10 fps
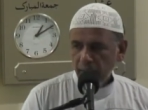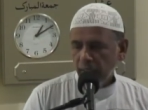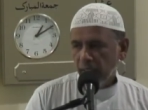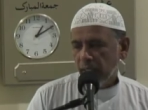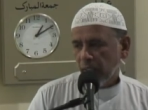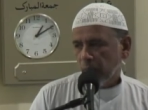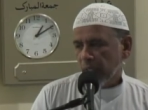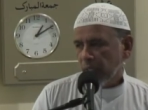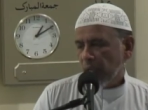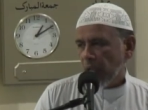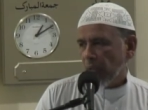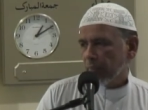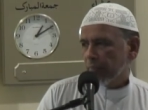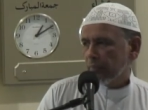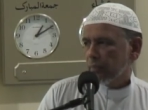He will
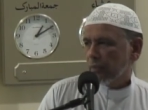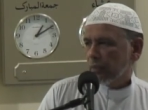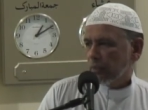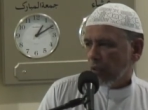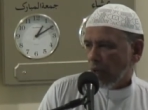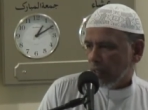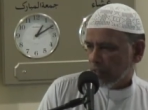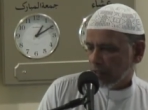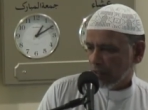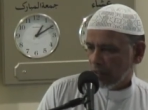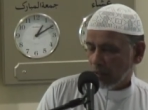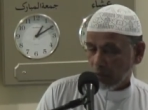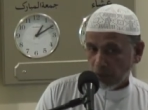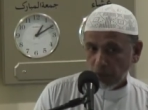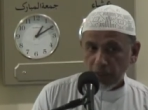come to us
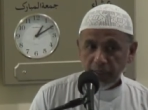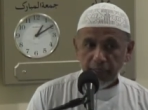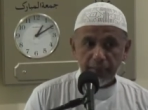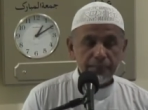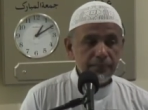running.